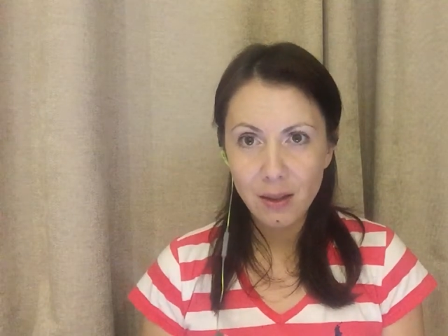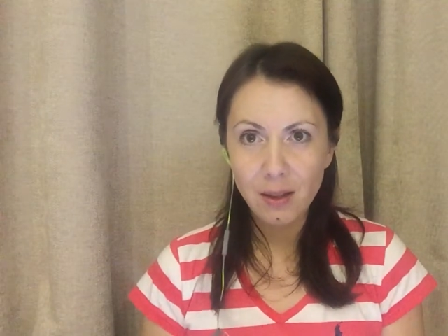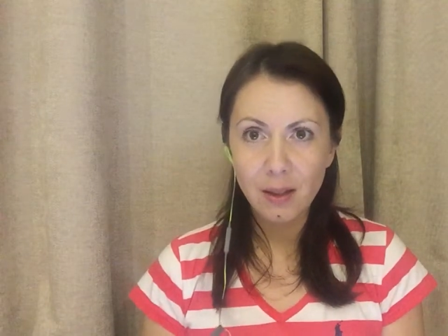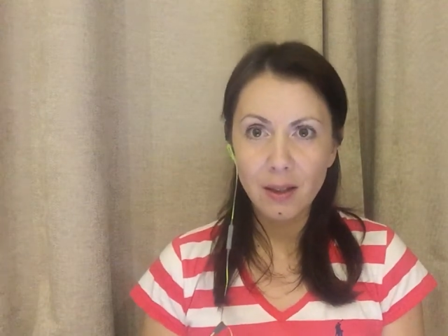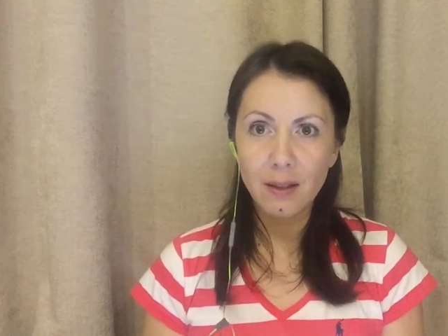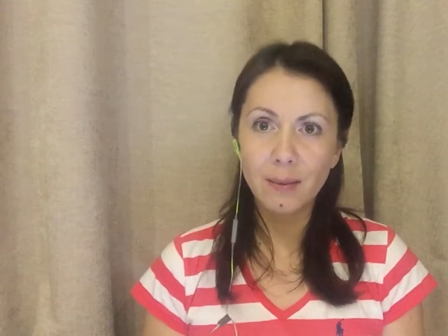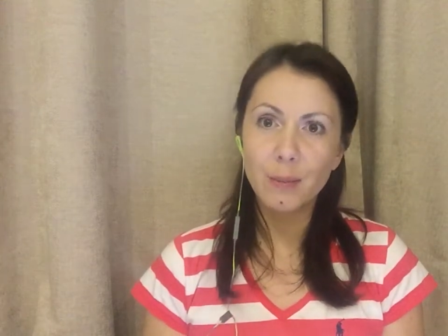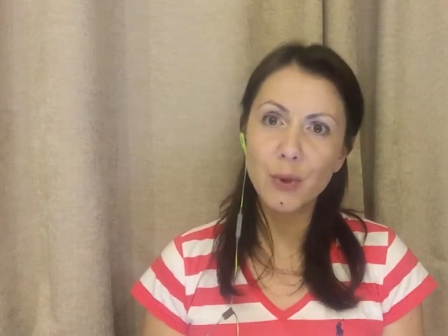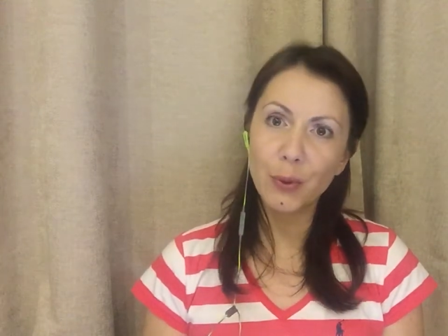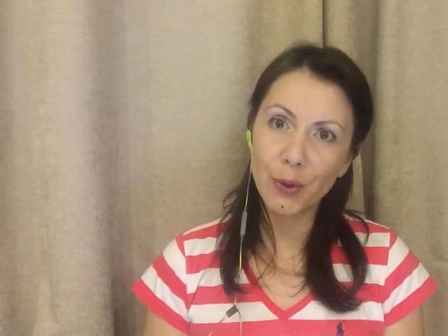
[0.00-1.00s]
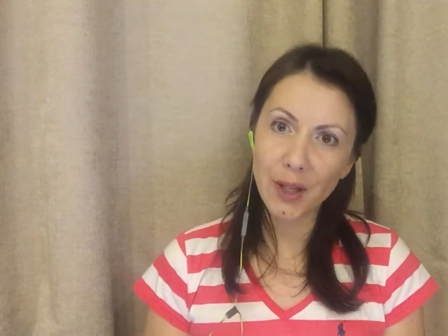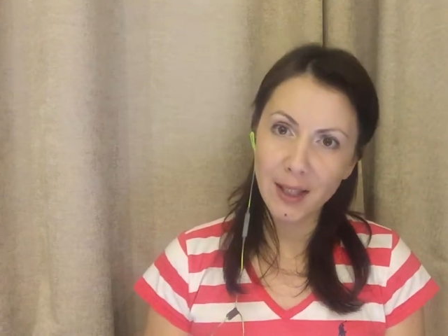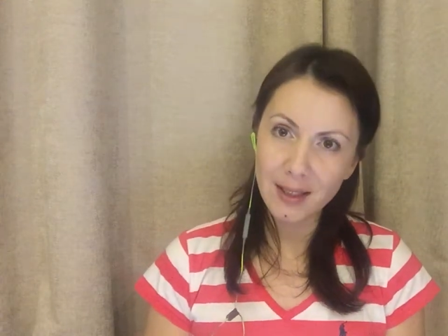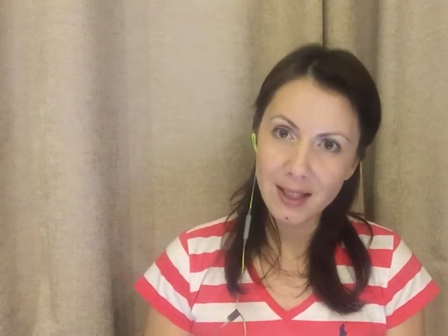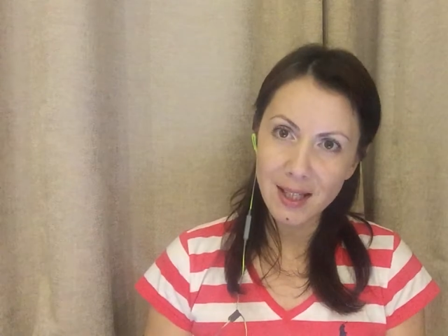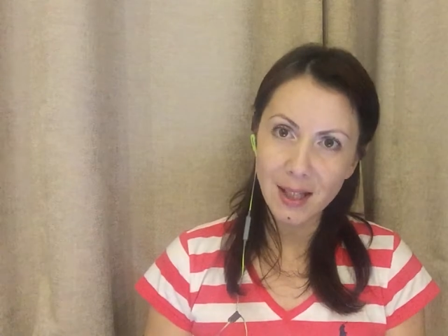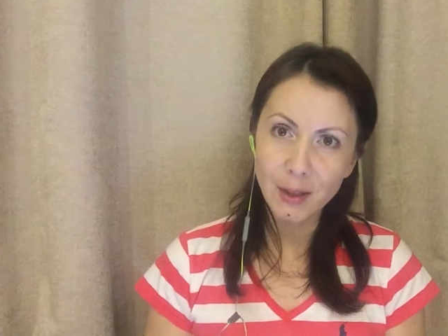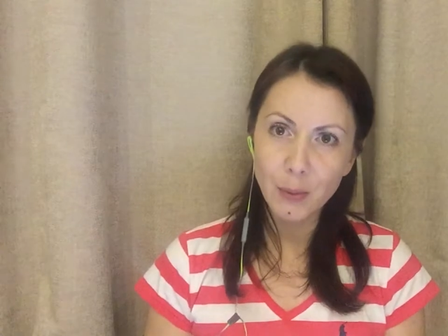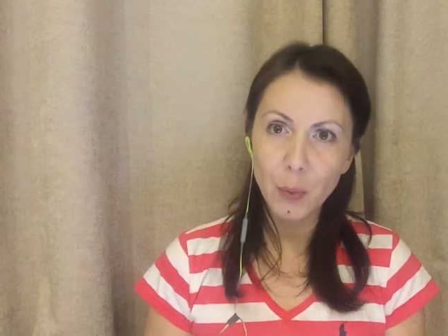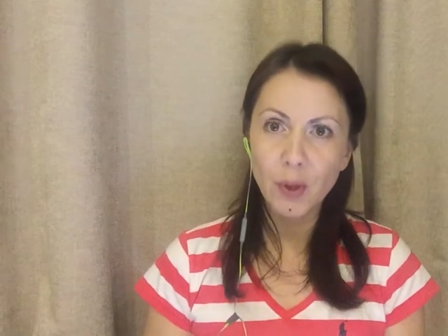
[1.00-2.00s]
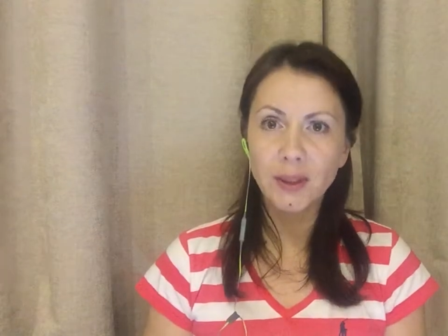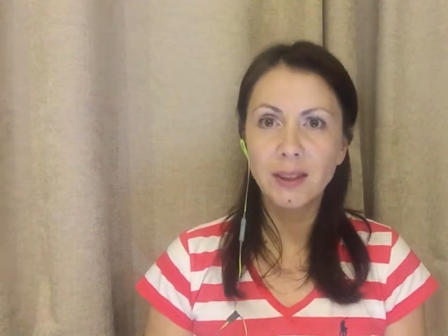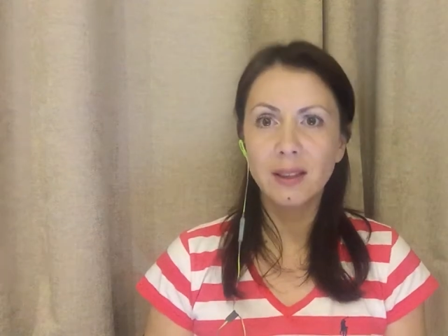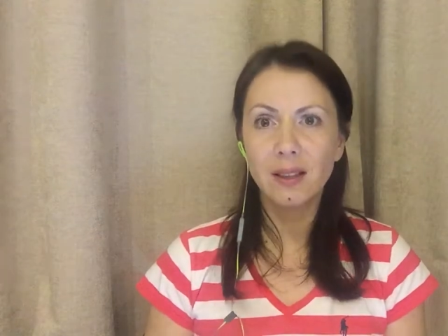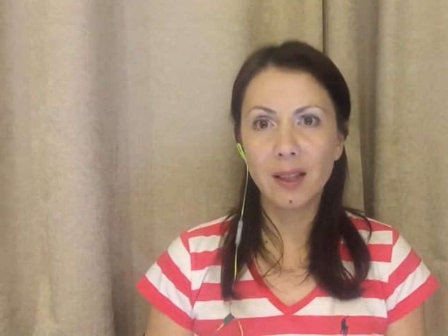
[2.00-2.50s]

um, so you can understand what uh,